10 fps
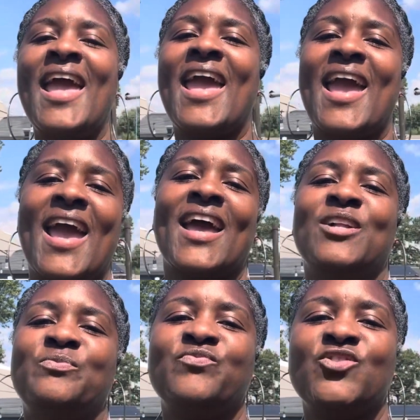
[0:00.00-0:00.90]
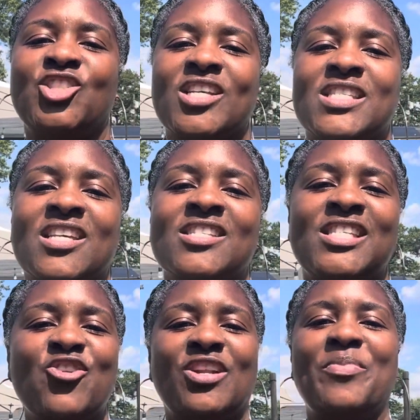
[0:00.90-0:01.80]
and just
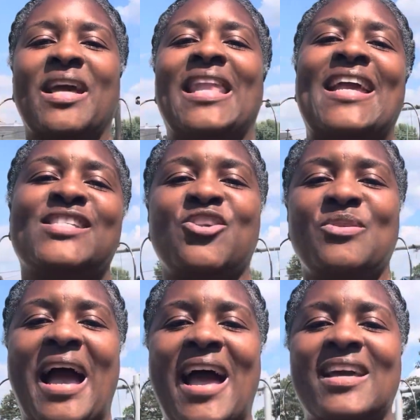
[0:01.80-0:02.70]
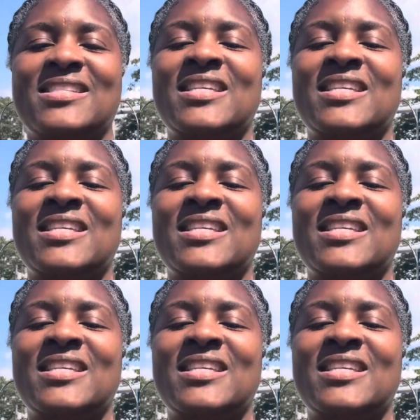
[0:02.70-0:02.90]
continue to be a light to you guys.